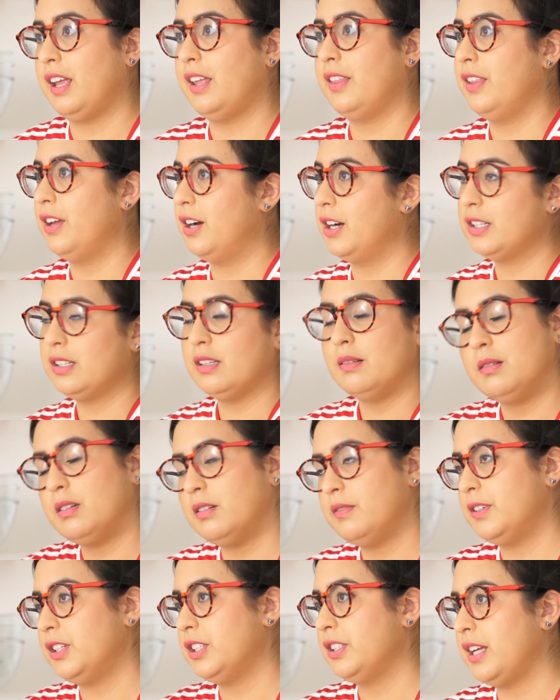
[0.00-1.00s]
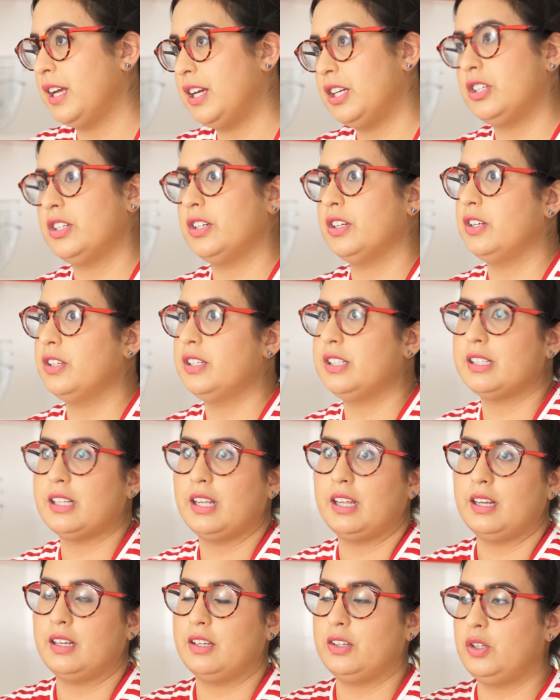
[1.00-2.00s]
and there are some conversations
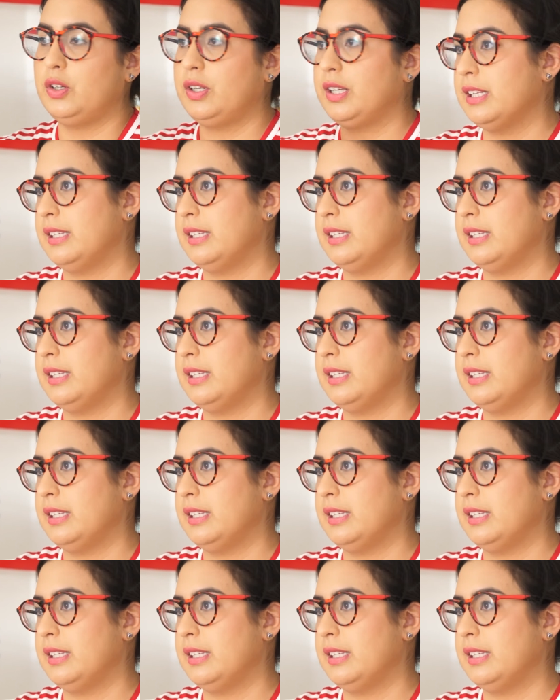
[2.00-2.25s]
and you